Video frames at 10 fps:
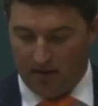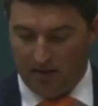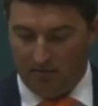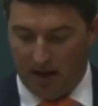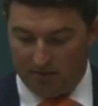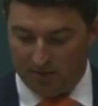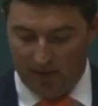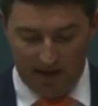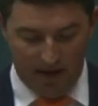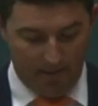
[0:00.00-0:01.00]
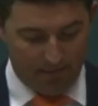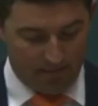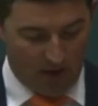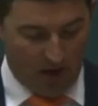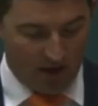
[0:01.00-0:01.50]
Madam Speaker,
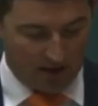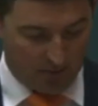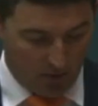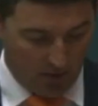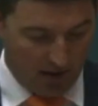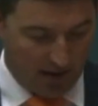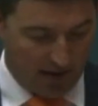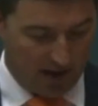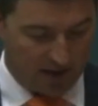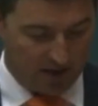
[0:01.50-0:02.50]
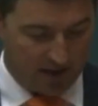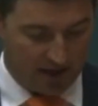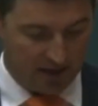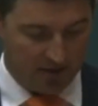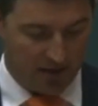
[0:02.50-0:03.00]
I support the Liquor
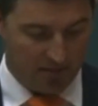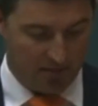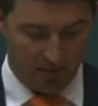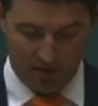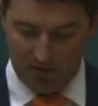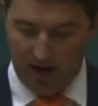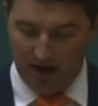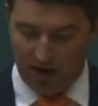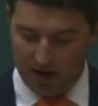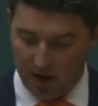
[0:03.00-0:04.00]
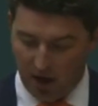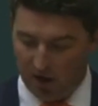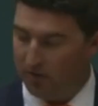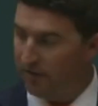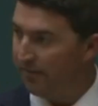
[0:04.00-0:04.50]
Legislation Amendment Bill, and I
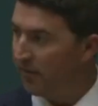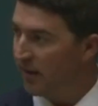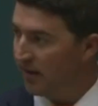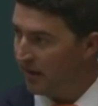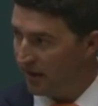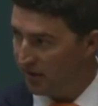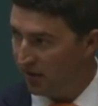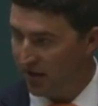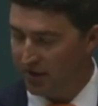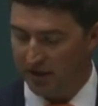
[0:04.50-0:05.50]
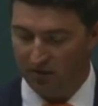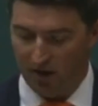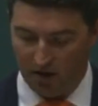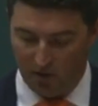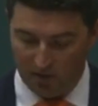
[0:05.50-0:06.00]
know that the Attorney-General,
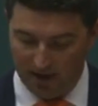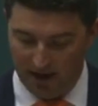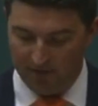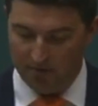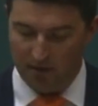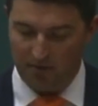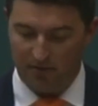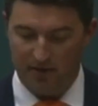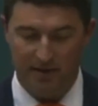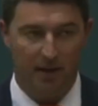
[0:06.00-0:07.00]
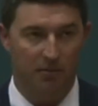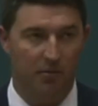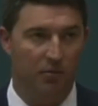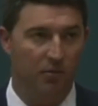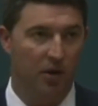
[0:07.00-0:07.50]
along with every member of this government,
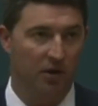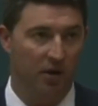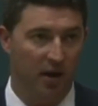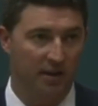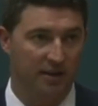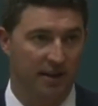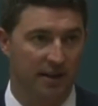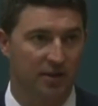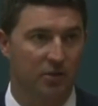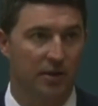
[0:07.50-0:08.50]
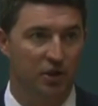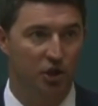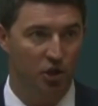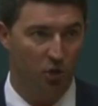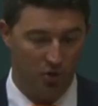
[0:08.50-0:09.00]
will work tirelessly to
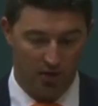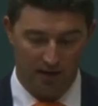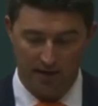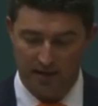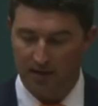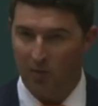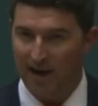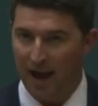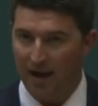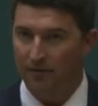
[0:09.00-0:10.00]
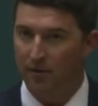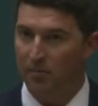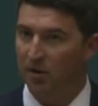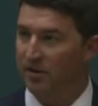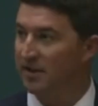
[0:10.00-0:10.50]
ensure that we have the
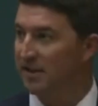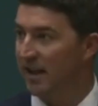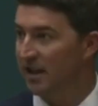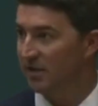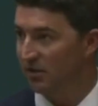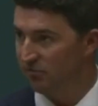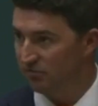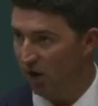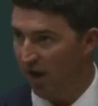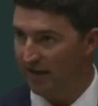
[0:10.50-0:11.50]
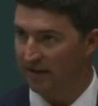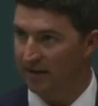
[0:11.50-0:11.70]
policy settings right.